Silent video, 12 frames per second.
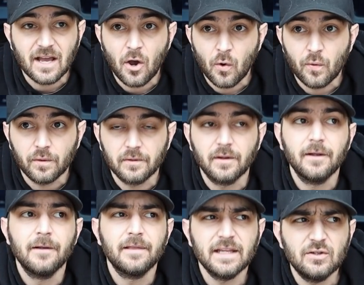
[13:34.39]
Oh,
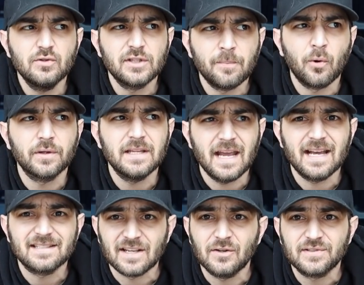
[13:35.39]
they do support the
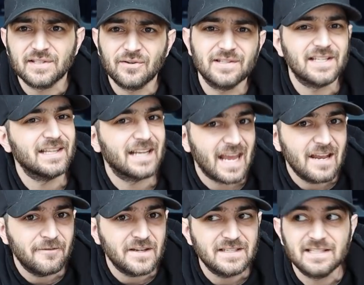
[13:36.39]
S L series and the
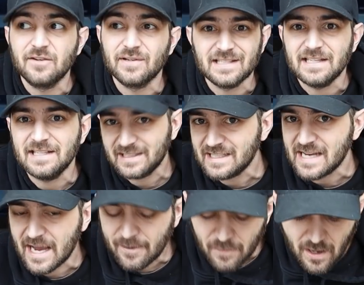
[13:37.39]
K V series E
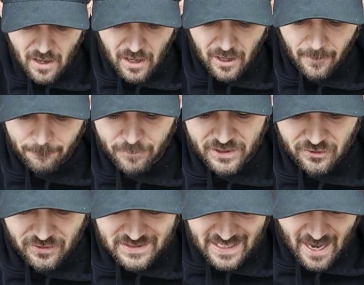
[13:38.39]
C M, um, but
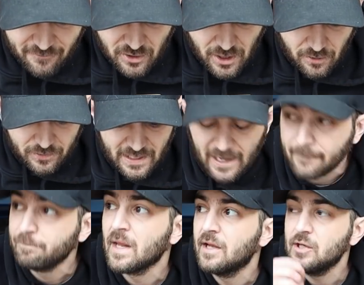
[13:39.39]
there is a caveat with that.
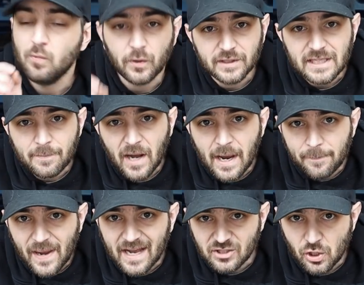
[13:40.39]
You will need to buy a
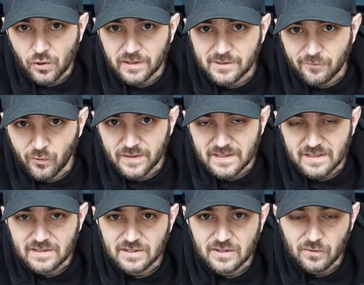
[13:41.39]
patch harness for this
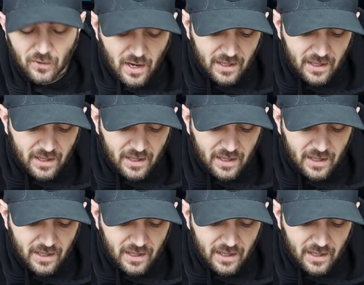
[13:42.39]
E C U.